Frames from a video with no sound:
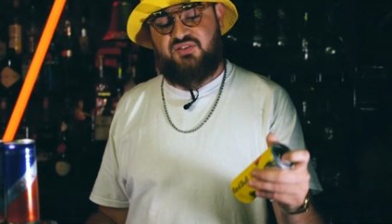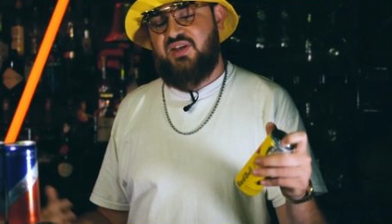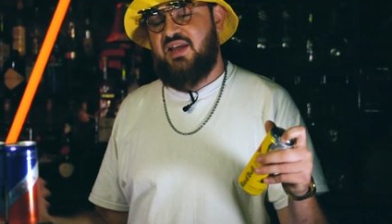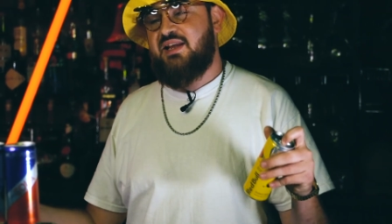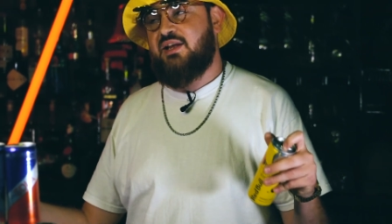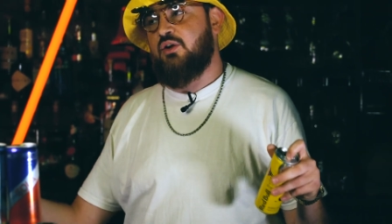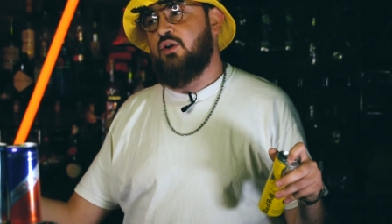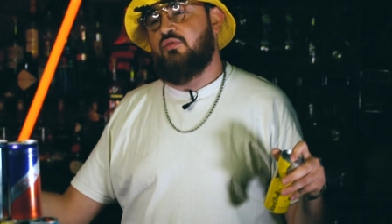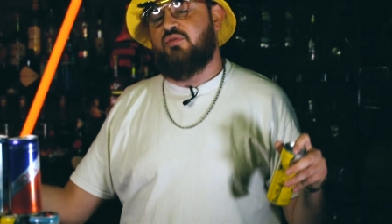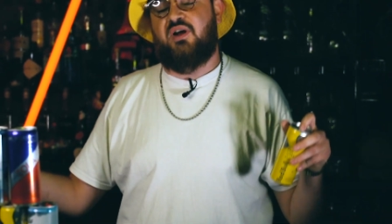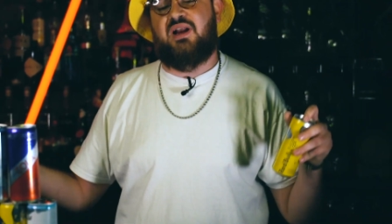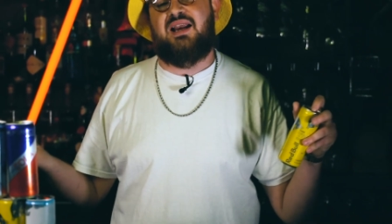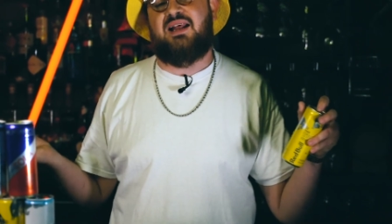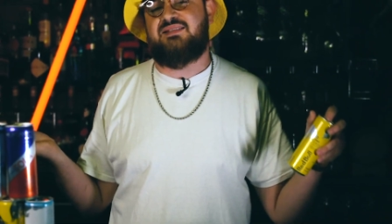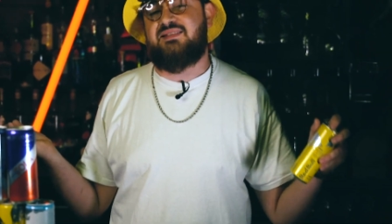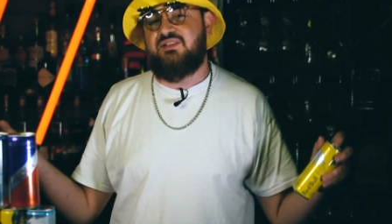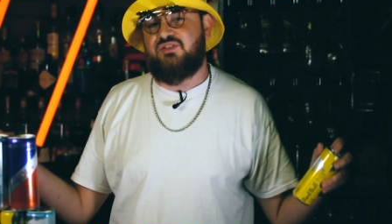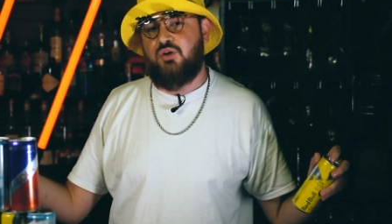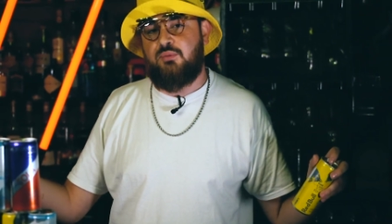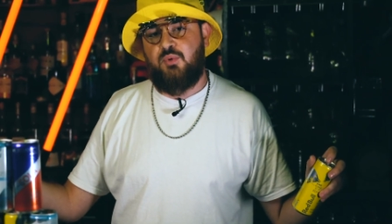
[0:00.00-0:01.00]
taken off a
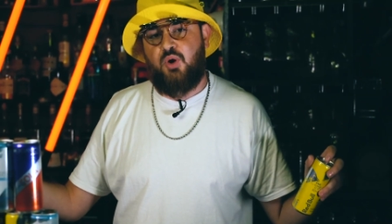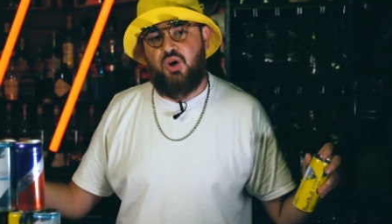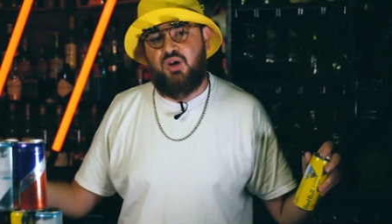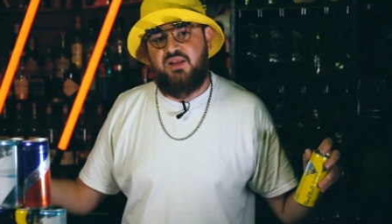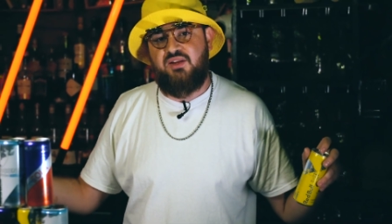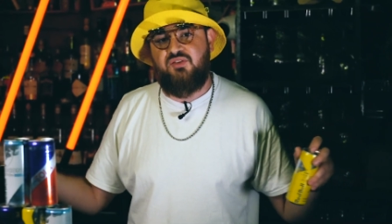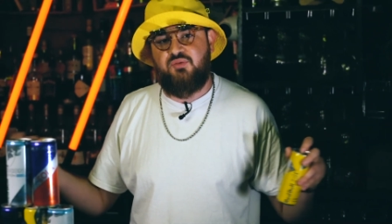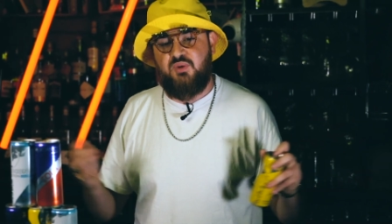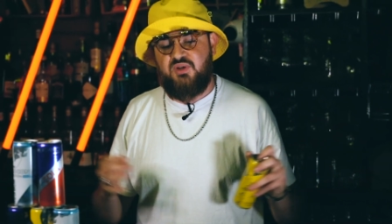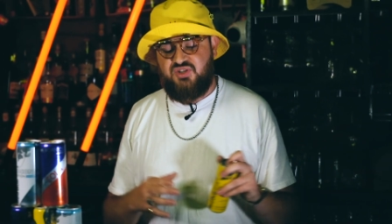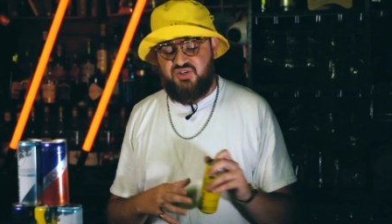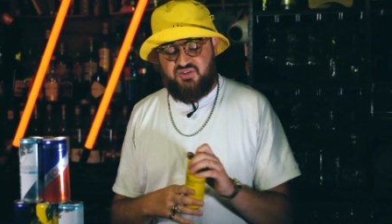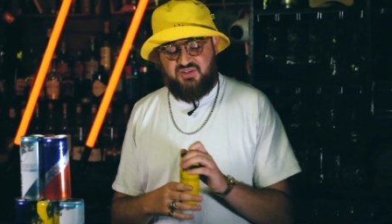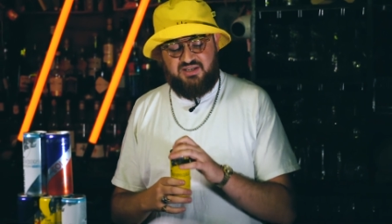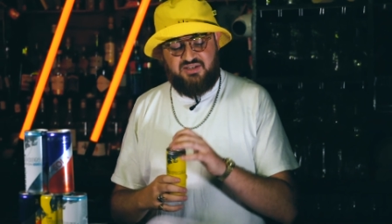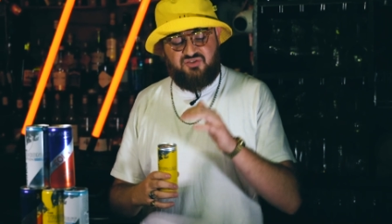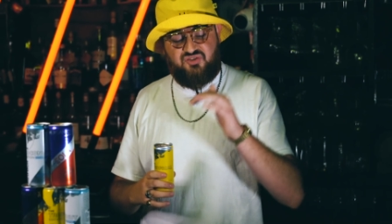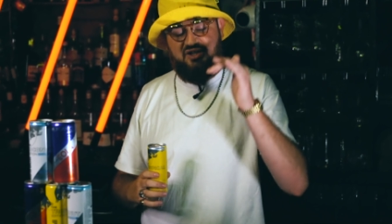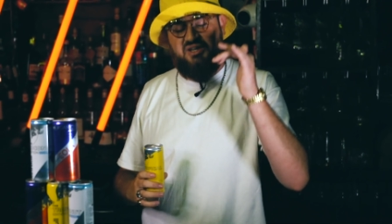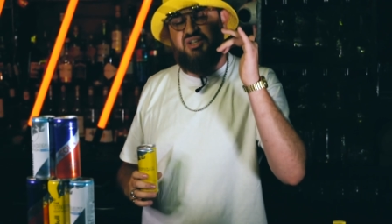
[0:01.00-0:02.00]
classic Tom Collins, which is
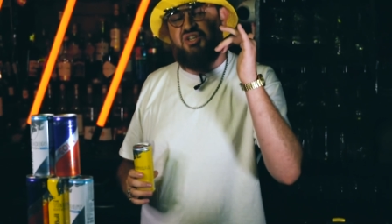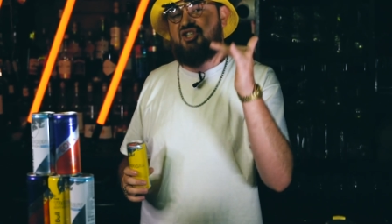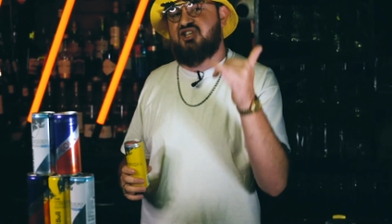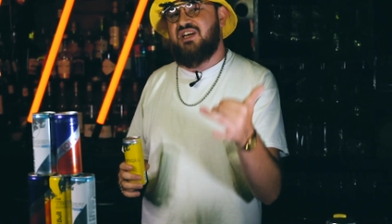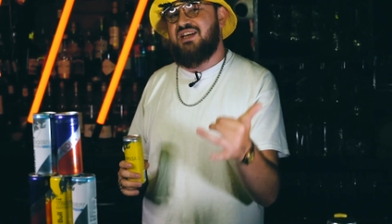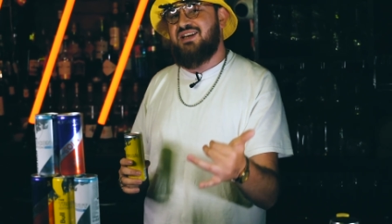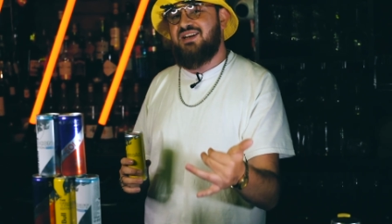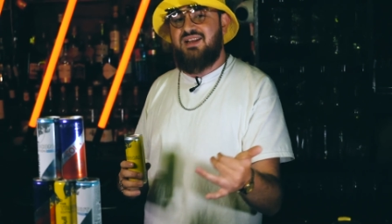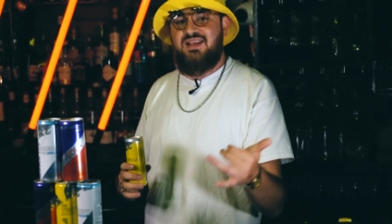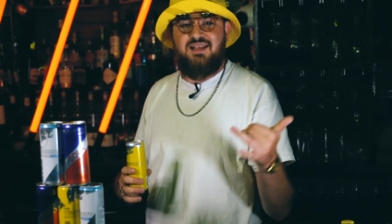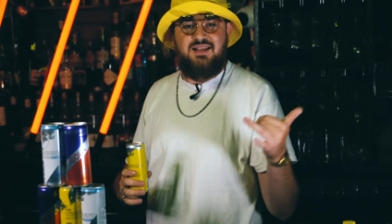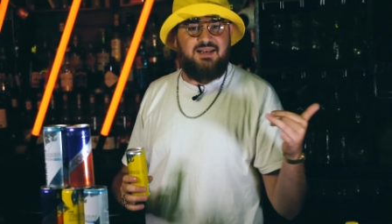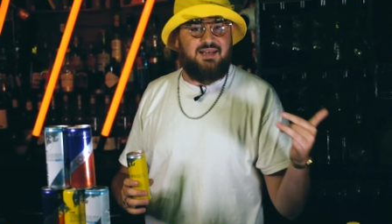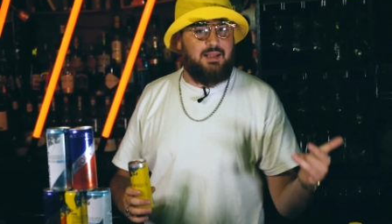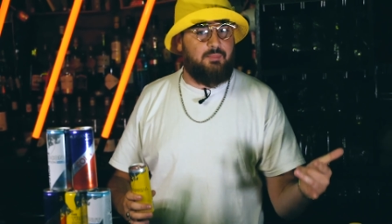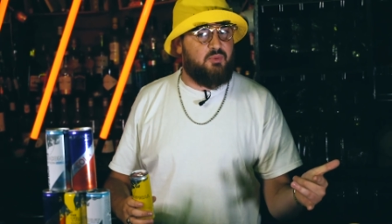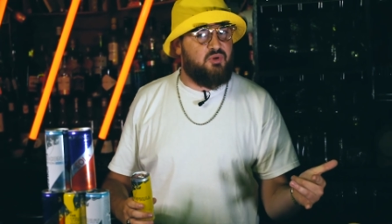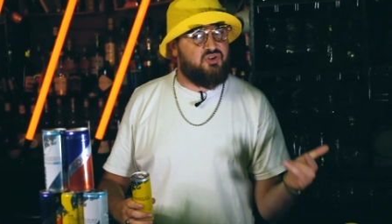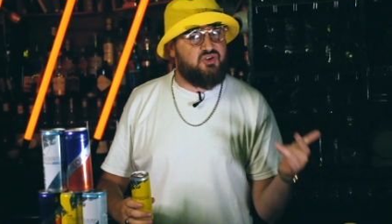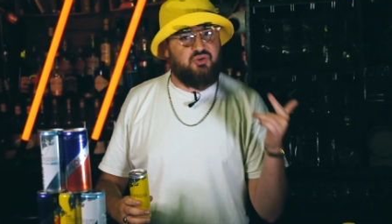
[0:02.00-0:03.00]
literally gin,
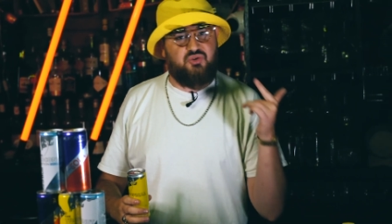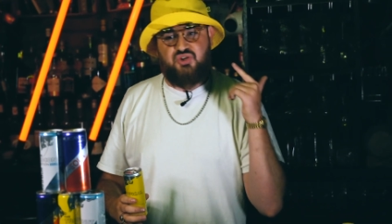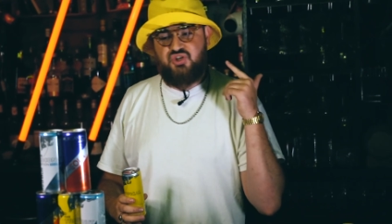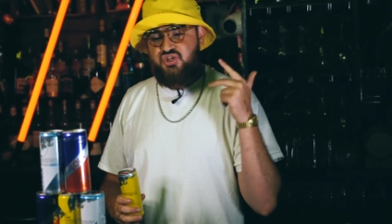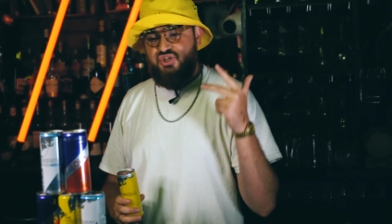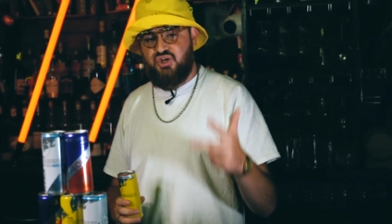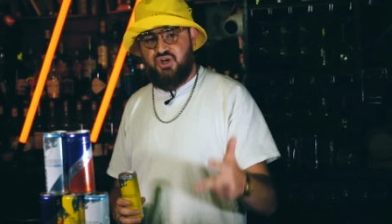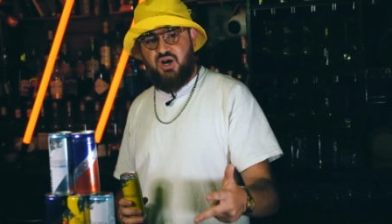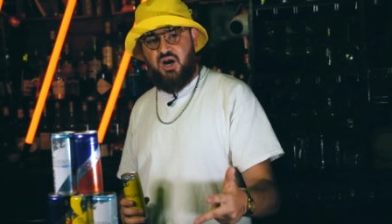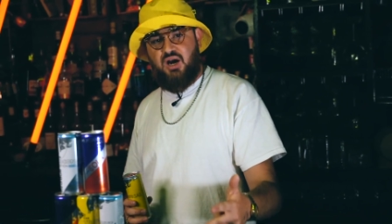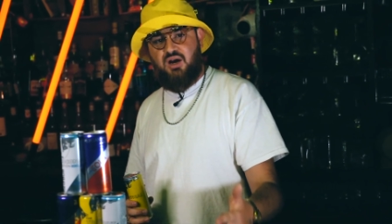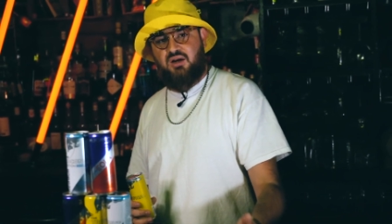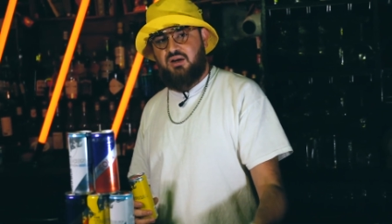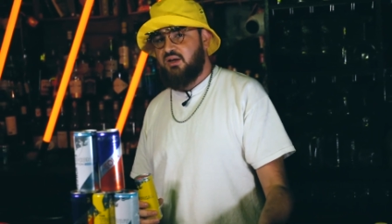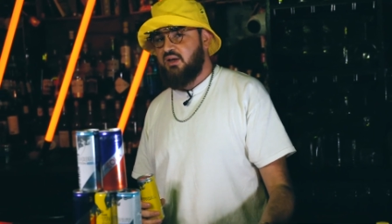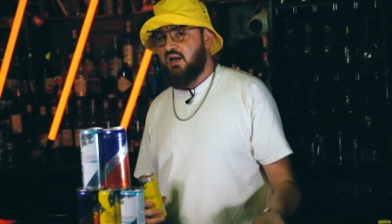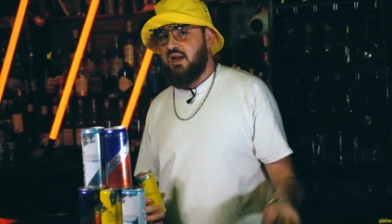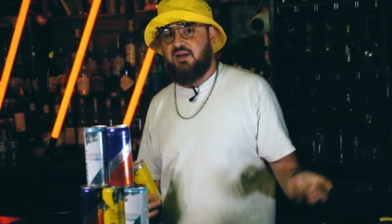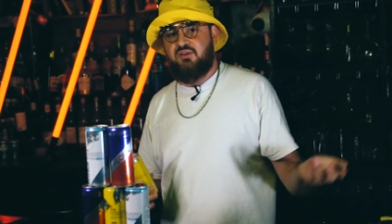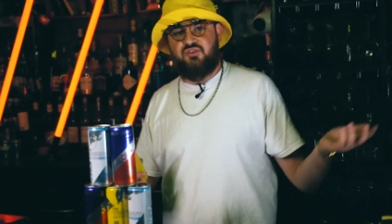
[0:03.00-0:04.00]
lemon juice, sugar,
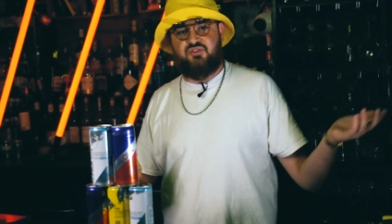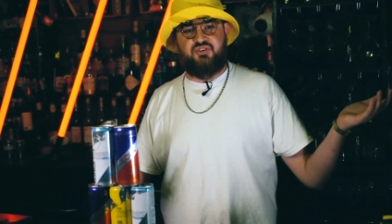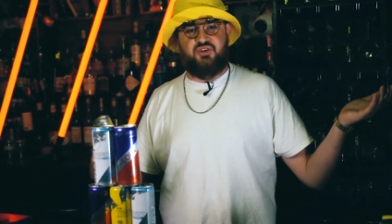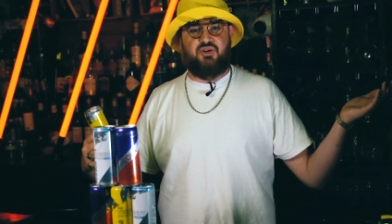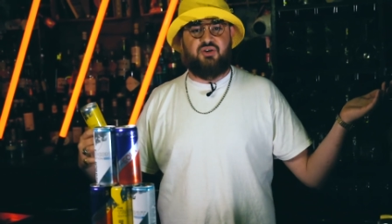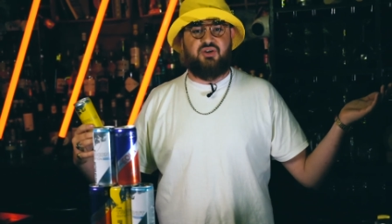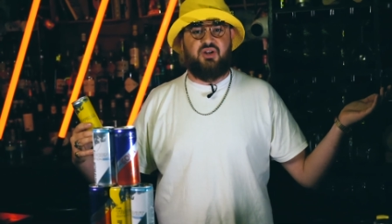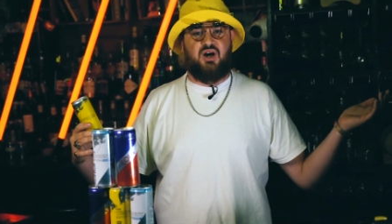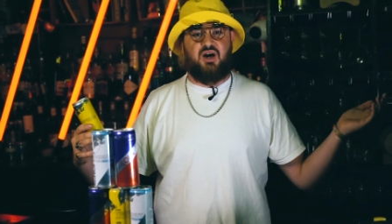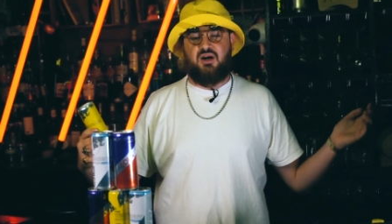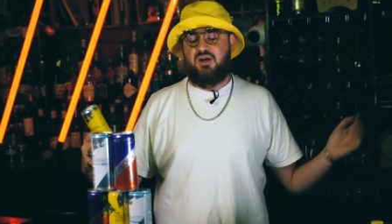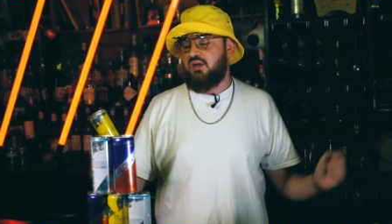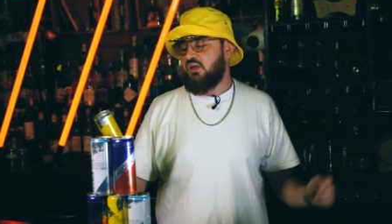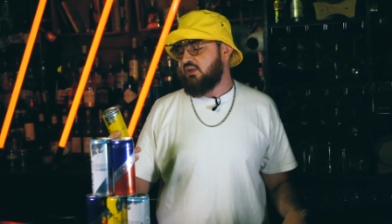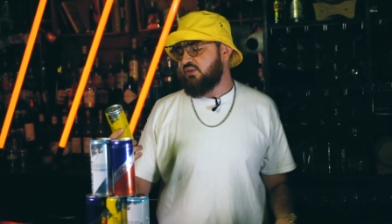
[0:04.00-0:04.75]
and soda.